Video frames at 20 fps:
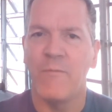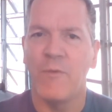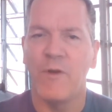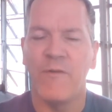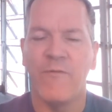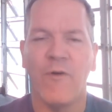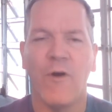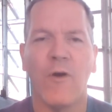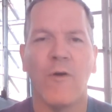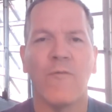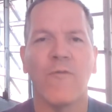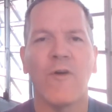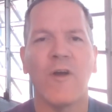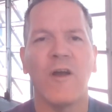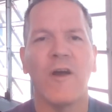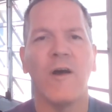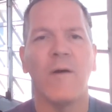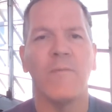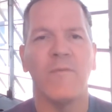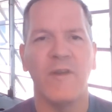we've
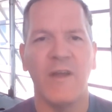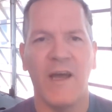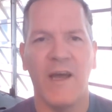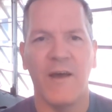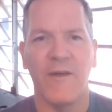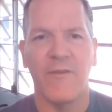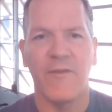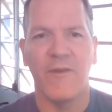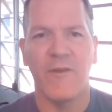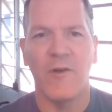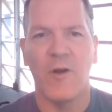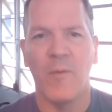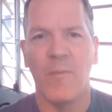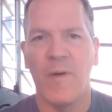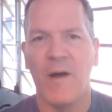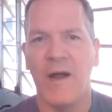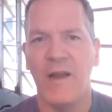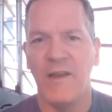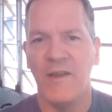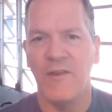overcome death, and our
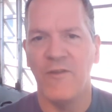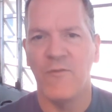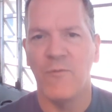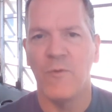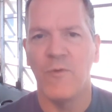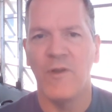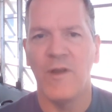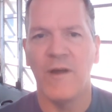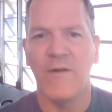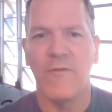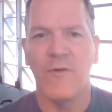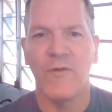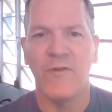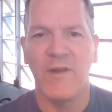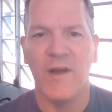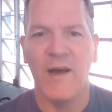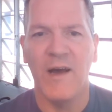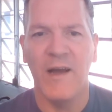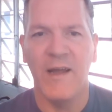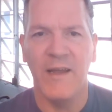bodies will never
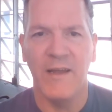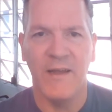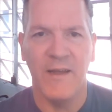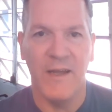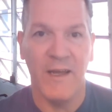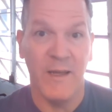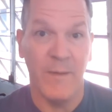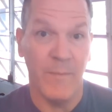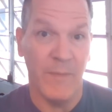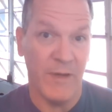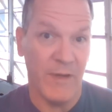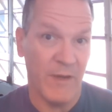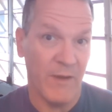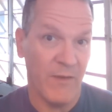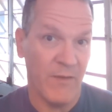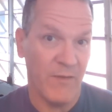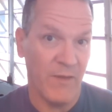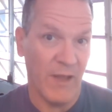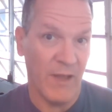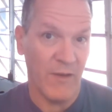die again
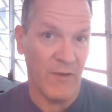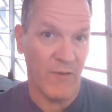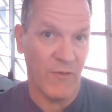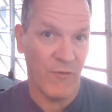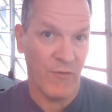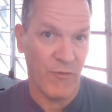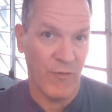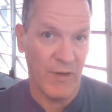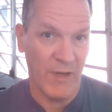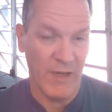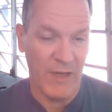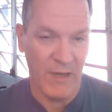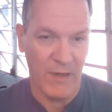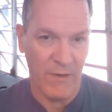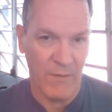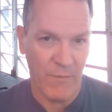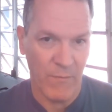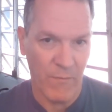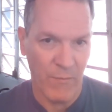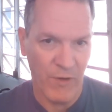because that tree
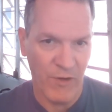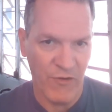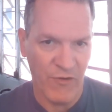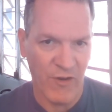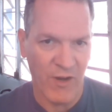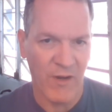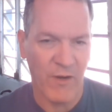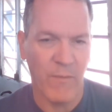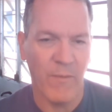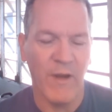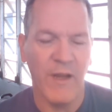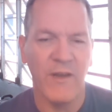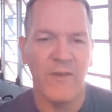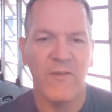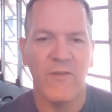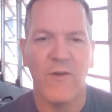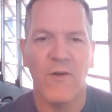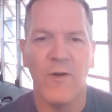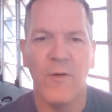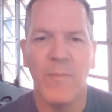
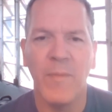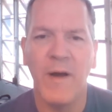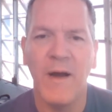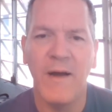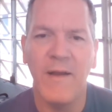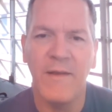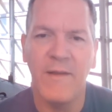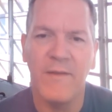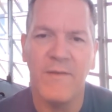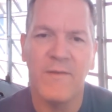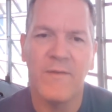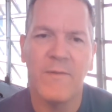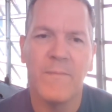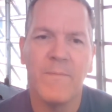regenerates our bodies.